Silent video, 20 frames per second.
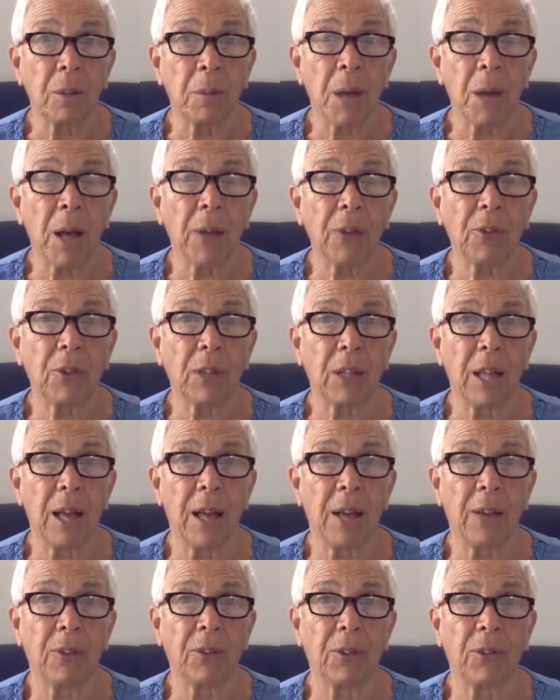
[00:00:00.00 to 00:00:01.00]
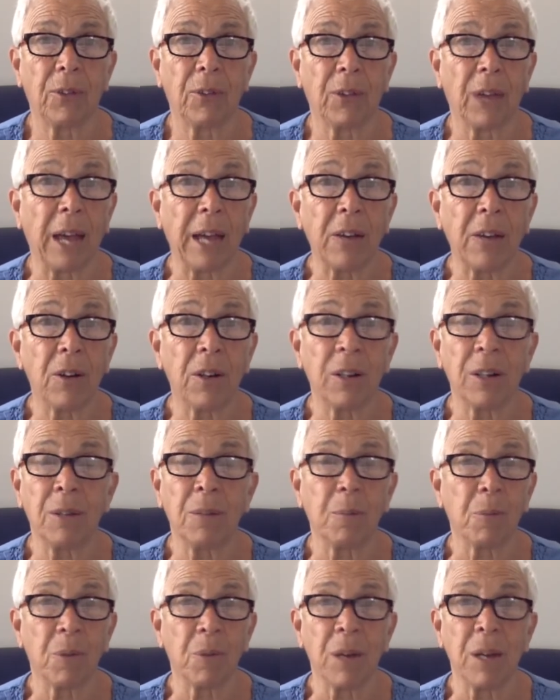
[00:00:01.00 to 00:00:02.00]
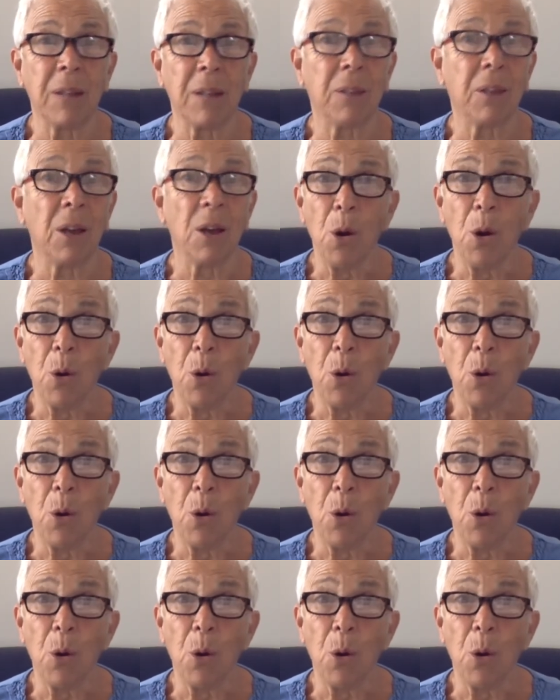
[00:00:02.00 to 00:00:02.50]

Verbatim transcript: Lamaze classes. I couldn't breathe